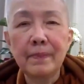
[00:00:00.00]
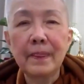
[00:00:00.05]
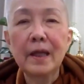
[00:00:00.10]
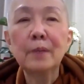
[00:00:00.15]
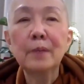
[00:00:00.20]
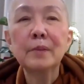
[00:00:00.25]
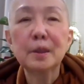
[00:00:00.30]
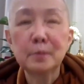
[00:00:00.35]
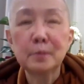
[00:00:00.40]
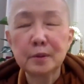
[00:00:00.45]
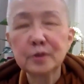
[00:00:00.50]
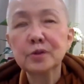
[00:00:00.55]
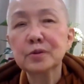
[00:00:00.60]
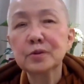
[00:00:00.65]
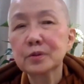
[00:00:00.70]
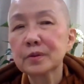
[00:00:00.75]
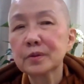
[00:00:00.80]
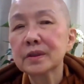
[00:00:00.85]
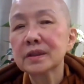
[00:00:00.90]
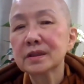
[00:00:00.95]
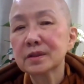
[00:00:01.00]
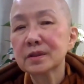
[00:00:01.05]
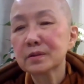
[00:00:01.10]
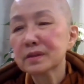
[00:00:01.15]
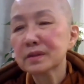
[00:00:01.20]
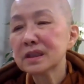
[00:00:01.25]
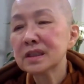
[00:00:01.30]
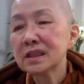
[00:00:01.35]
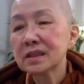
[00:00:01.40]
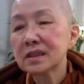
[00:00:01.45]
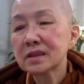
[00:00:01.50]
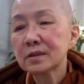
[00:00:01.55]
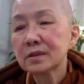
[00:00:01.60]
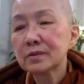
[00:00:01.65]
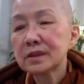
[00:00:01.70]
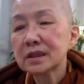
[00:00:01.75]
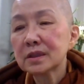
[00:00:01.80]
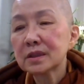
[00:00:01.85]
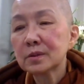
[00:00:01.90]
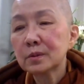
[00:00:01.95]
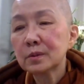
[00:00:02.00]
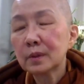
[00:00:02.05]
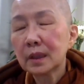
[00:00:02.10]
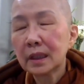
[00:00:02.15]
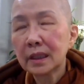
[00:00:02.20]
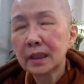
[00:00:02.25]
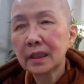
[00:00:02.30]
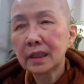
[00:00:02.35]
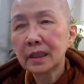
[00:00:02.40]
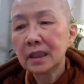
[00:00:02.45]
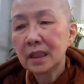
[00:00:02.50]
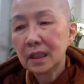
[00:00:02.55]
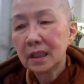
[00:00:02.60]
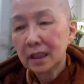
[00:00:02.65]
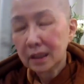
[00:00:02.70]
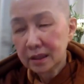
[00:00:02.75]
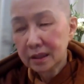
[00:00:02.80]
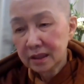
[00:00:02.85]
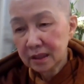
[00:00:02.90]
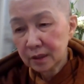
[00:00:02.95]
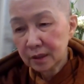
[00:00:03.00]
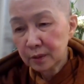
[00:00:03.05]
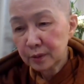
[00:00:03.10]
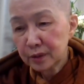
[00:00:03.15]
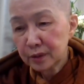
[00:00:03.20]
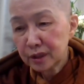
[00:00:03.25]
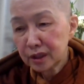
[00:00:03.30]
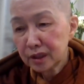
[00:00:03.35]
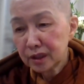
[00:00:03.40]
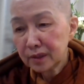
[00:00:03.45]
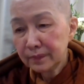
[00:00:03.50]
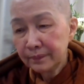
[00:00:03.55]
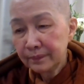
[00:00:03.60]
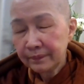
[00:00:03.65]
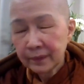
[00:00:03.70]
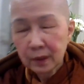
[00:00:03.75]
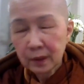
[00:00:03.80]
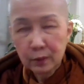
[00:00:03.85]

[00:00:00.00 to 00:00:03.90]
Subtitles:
able to do it. So this is the reason why seclusion,